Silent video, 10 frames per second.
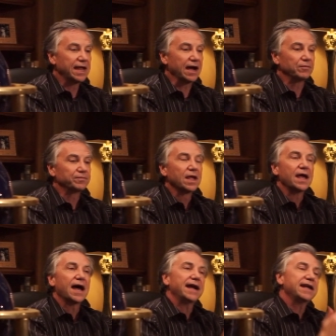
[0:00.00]
Now,
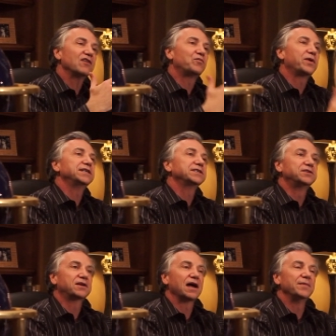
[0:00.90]
I have
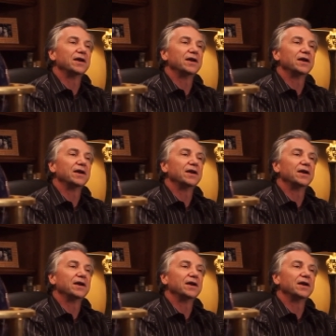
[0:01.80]
patients who come